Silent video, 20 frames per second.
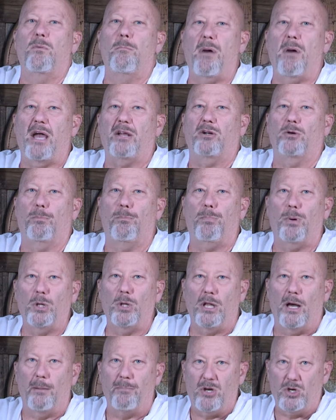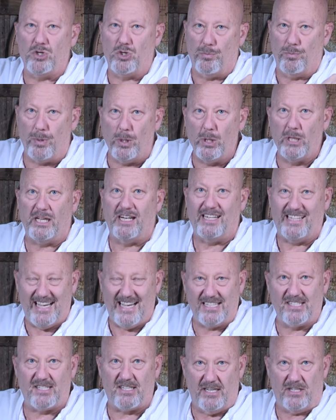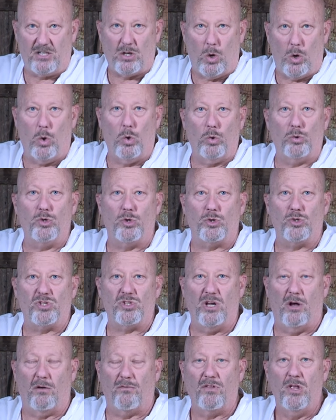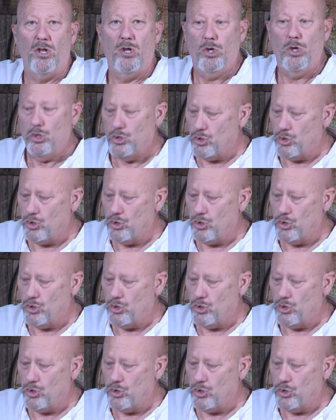minor pull-up because you're pulling against it to hold yourself.